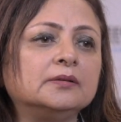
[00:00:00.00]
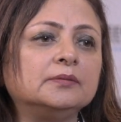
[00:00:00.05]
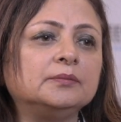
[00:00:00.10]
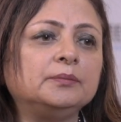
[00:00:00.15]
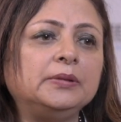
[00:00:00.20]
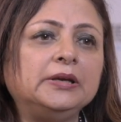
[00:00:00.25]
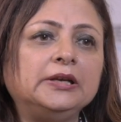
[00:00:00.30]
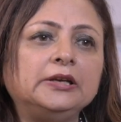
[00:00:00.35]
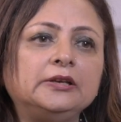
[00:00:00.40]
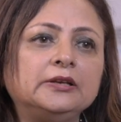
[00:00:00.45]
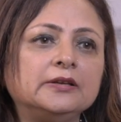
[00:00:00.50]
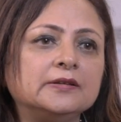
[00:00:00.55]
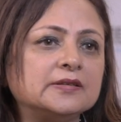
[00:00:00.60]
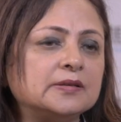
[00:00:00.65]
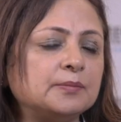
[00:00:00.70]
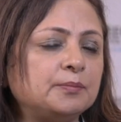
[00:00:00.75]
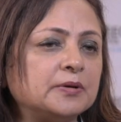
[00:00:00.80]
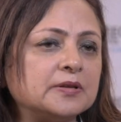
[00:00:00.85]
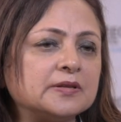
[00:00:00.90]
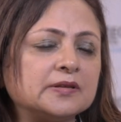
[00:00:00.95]
be it is
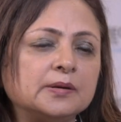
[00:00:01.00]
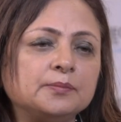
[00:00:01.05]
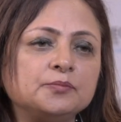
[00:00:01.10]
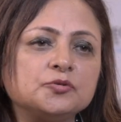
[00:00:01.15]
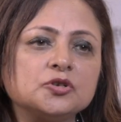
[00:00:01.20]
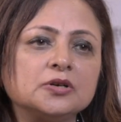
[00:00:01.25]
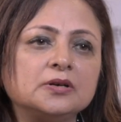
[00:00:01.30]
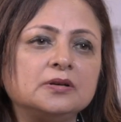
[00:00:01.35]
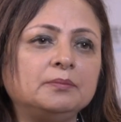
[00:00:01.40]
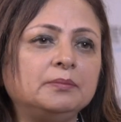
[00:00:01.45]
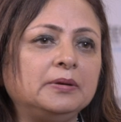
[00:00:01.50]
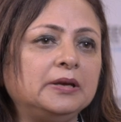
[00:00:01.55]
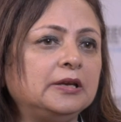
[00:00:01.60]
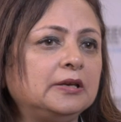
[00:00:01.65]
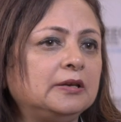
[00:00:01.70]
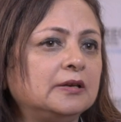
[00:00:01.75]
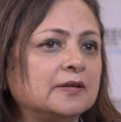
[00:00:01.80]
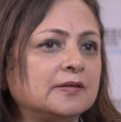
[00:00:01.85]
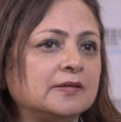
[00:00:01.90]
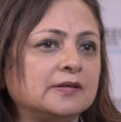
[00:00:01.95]
the prescription, be
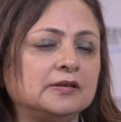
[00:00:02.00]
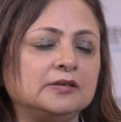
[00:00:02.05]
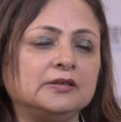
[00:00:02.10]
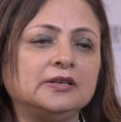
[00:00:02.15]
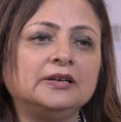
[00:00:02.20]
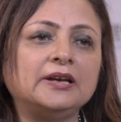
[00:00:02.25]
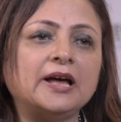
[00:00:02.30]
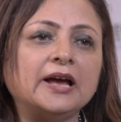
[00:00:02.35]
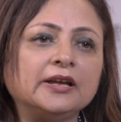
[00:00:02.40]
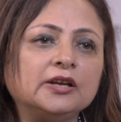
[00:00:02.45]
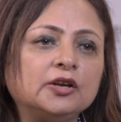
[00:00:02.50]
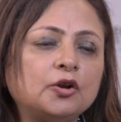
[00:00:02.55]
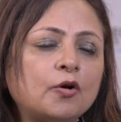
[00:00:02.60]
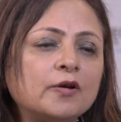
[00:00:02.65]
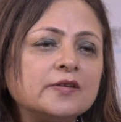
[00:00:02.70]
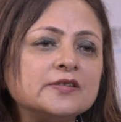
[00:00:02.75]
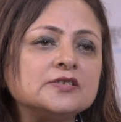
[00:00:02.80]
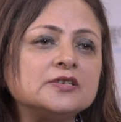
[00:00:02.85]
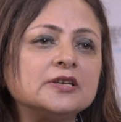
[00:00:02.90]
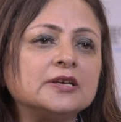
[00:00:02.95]
it is in the
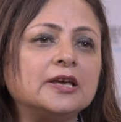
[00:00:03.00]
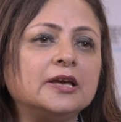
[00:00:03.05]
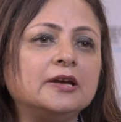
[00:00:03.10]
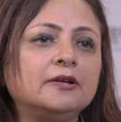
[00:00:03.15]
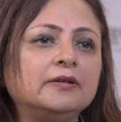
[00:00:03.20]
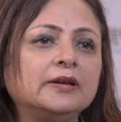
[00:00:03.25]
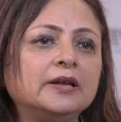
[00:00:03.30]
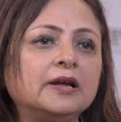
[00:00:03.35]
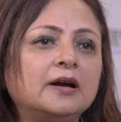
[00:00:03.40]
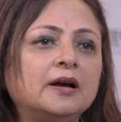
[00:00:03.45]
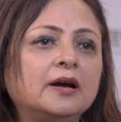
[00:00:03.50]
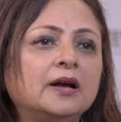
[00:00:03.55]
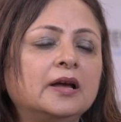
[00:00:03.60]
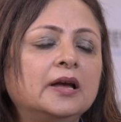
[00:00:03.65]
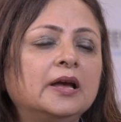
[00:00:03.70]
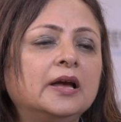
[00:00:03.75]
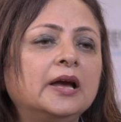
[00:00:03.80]
diagnostic area.